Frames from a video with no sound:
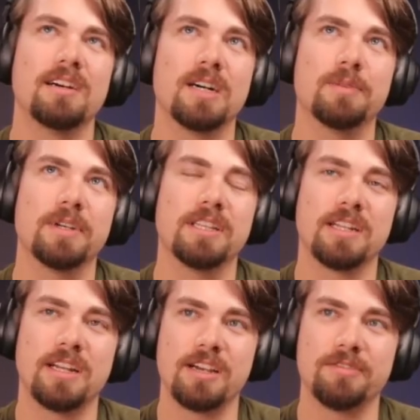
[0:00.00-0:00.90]
And
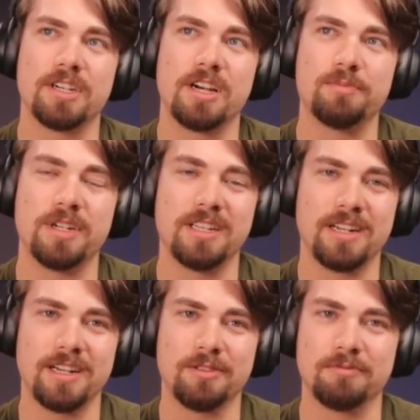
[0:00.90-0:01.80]
then I have a company
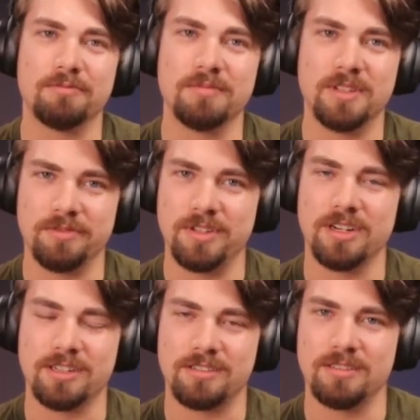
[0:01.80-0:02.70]
that the
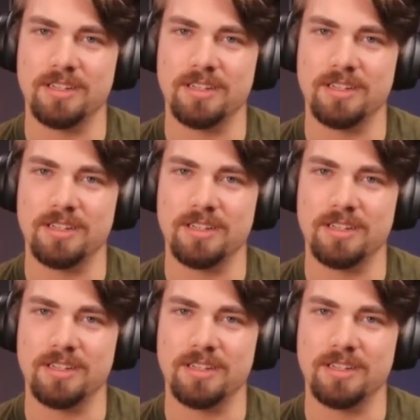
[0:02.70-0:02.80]
VR